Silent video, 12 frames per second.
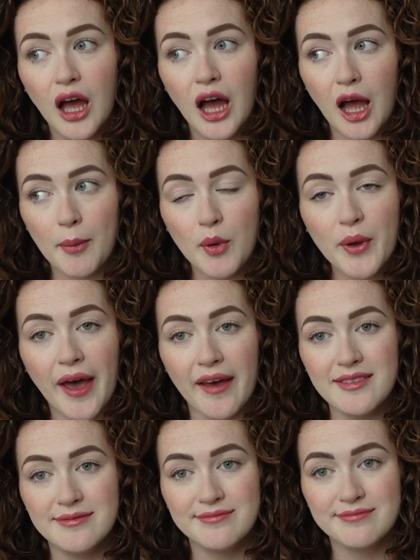I'm okay.
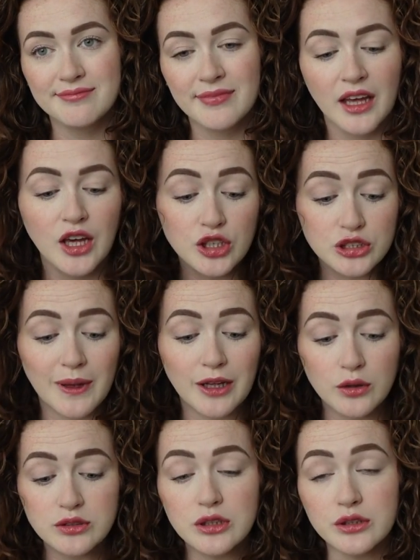So I'll
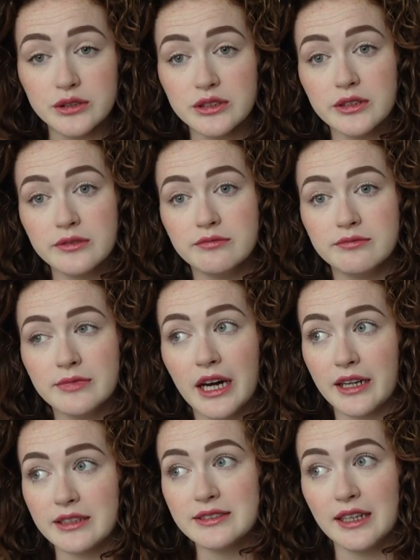go to London
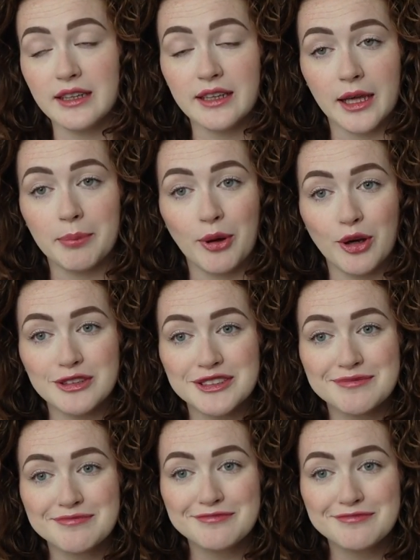and I'll stay at the airport.